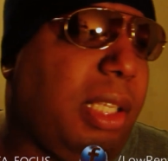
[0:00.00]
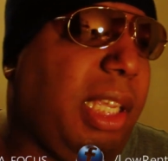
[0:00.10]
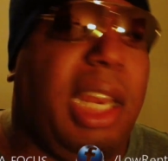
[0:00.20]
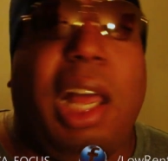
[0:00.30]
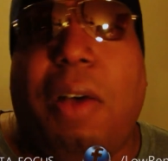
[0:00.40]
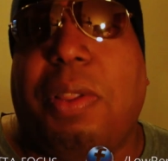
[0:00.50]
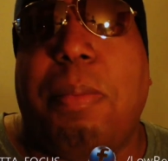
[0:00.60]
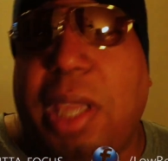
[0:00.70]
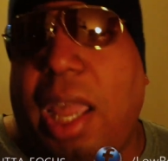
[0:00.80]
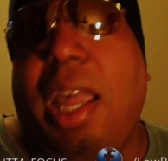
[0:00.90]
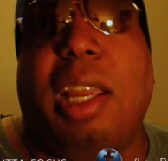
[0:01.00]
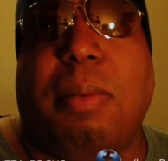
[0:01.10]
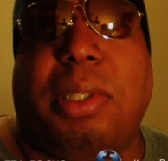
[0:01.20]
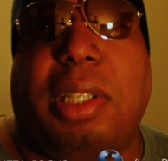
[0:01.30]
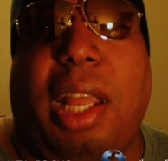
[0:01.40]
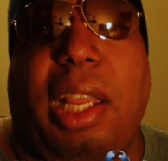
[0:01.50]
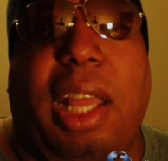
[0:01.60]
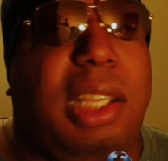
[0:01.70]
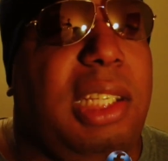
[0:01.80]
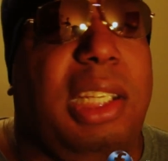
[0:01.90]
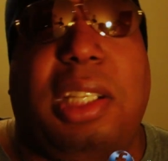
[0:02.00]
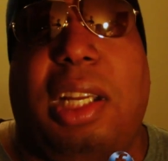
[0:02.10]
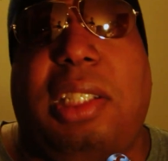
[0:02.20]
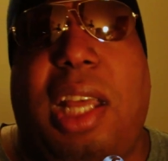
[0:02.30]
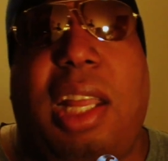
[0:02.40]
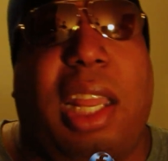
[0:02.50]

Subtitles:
Get off them games. Like, I see this all the time.